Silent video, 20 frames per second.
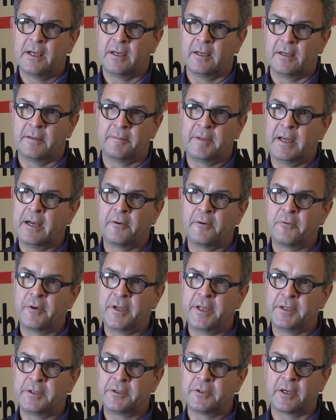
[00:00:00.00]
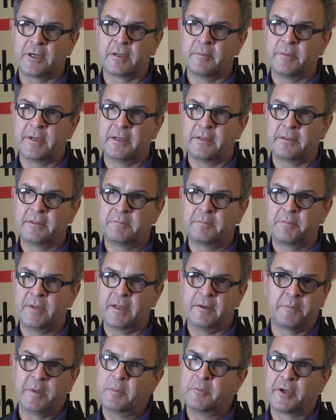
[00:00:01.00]
um, how we talk about
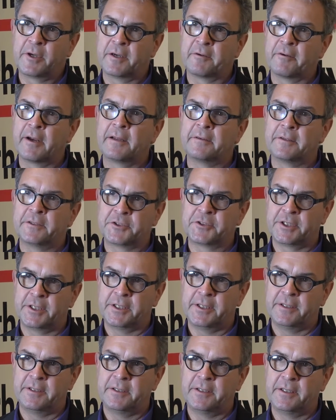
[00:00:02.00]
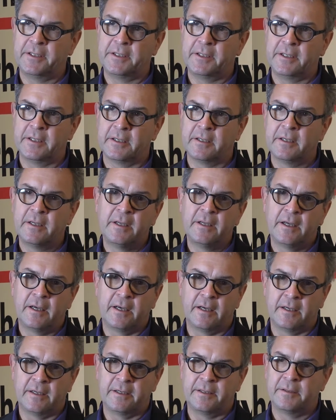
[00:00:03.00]
how people get around the city, the uh,
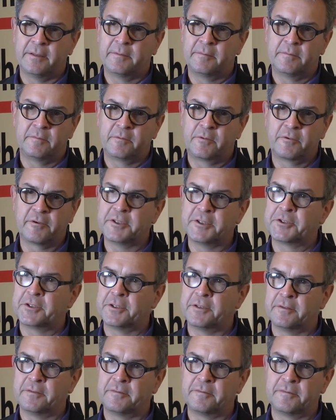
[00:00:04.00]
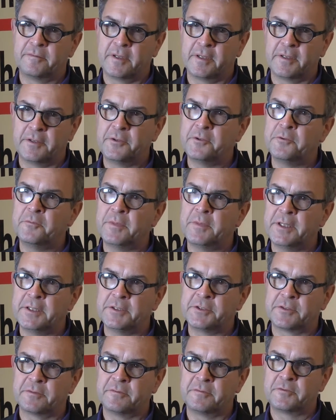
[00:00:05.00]
uh, creation of uh, new
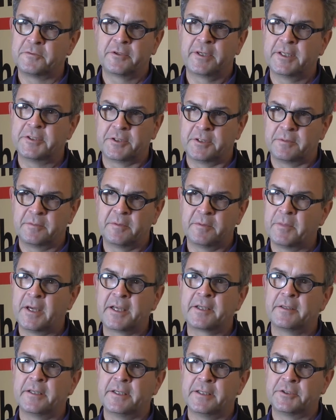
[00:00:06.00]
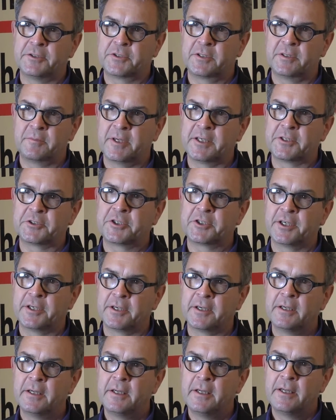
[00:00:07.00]
means of transit, the bike lanes, the bike
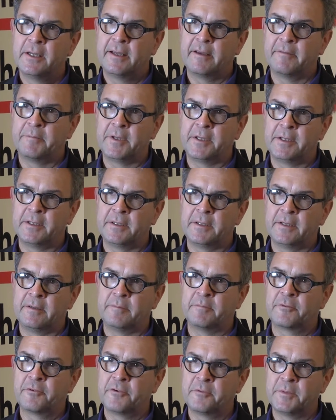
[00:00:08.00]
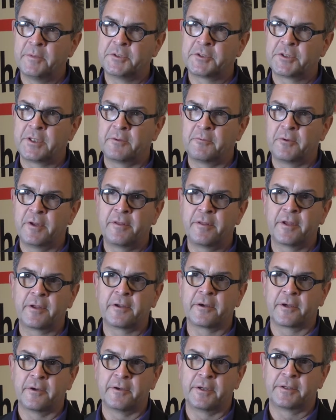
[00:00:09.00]
share, have been improvements that we
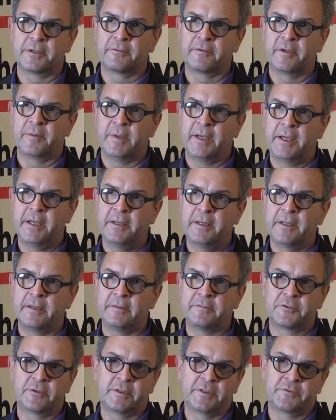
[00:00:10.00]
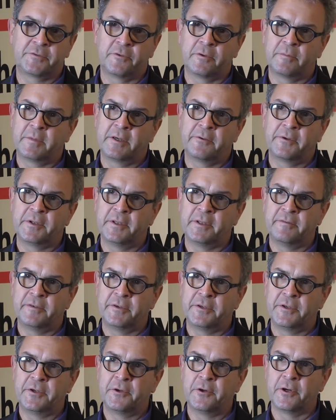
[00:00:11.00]
think are going to remain and have transformed how we live
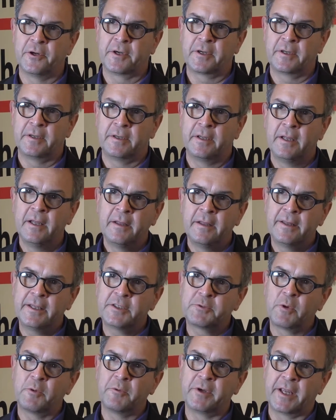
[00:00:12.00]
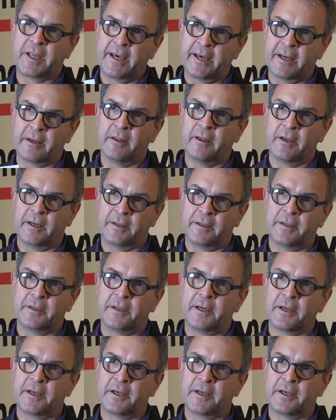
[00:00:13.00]
in New York. And that's what we catalog in the